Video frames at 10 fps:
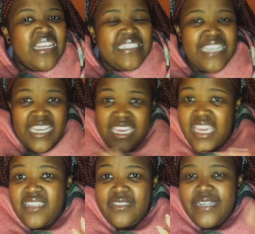
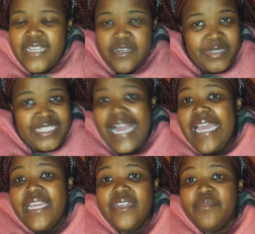Dk1, let me
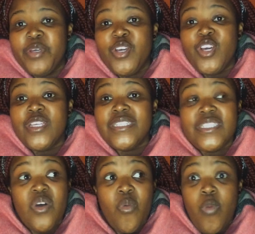die.
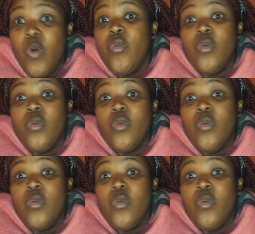Because, whoa.